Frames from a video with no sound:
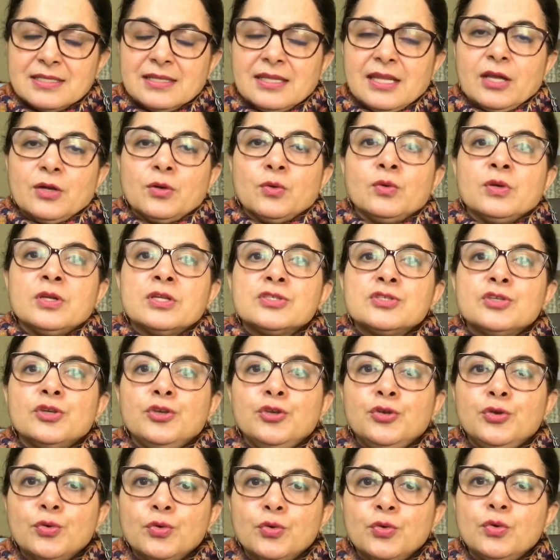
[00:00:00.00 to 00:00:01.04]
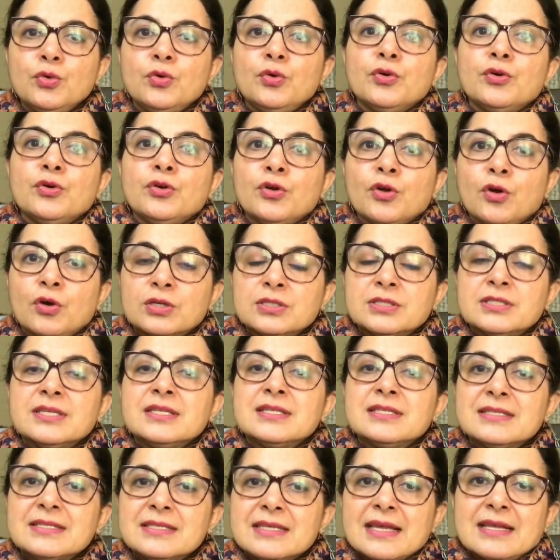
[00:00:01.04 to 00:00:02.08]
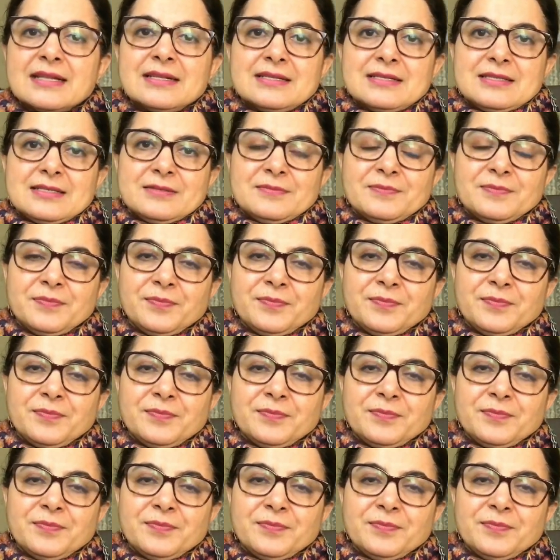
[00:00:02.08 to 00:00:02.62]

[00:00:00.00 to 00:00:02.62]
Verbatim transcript: they are known as the eukaryotic cells.